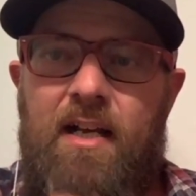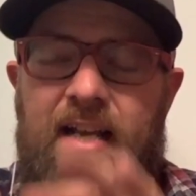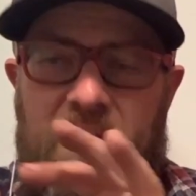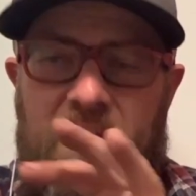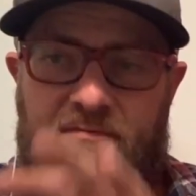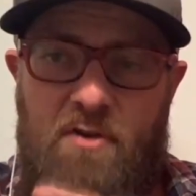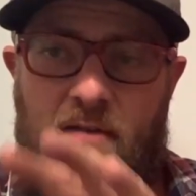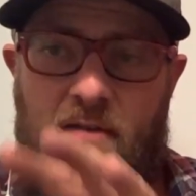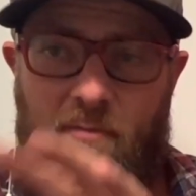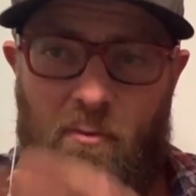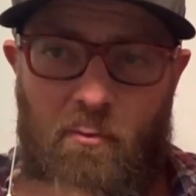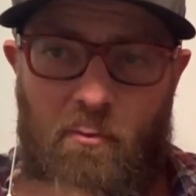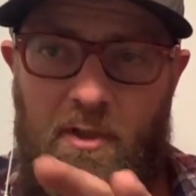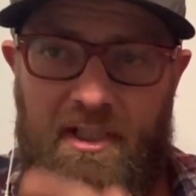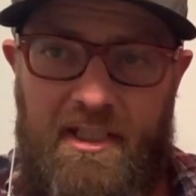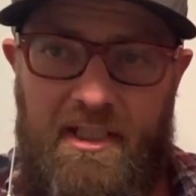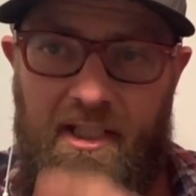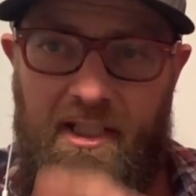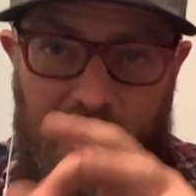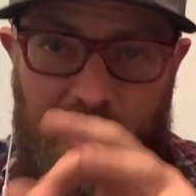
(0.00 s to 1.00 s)
if you have a
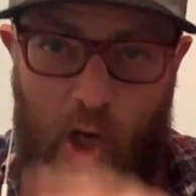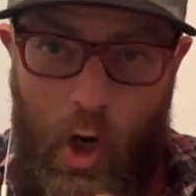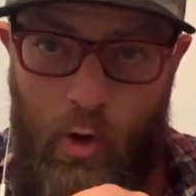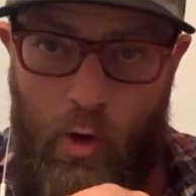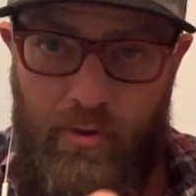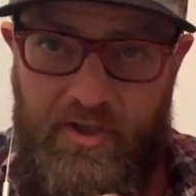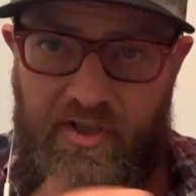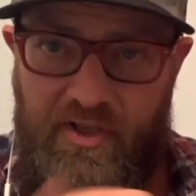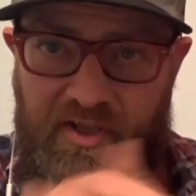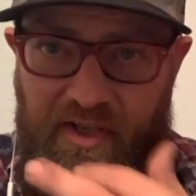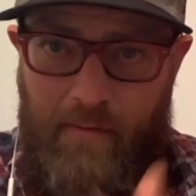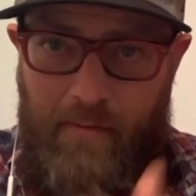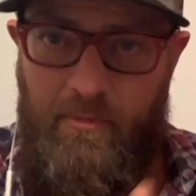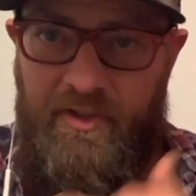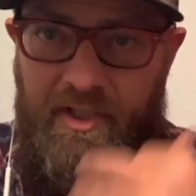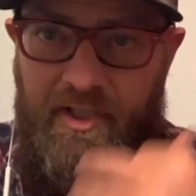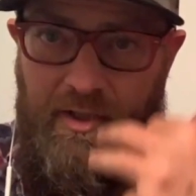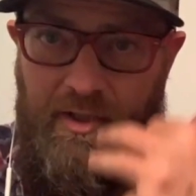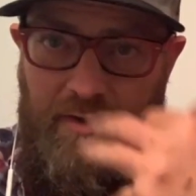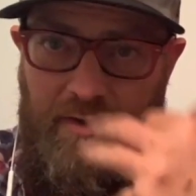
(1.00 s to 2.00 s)
really good coach, someone
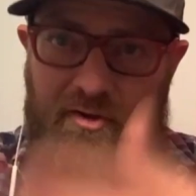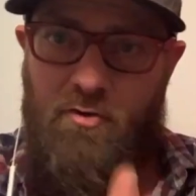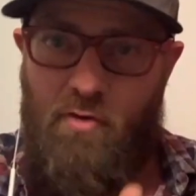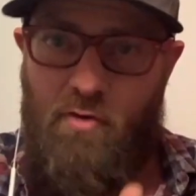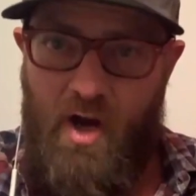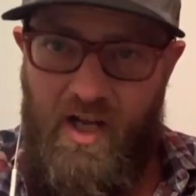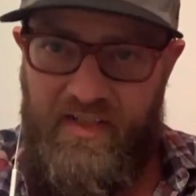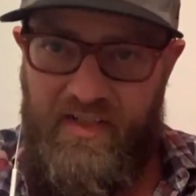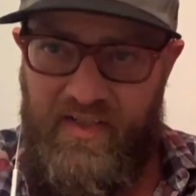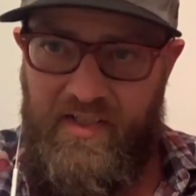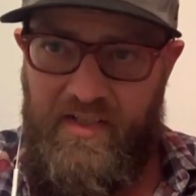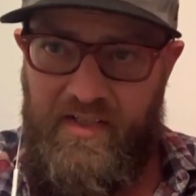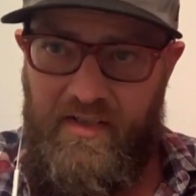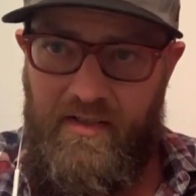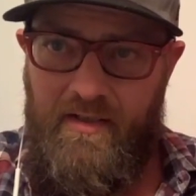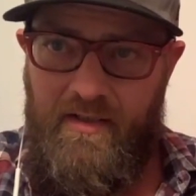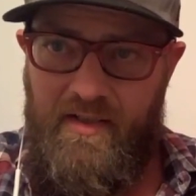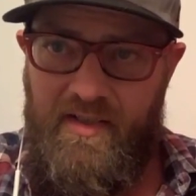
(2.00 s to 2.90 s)
that you trust,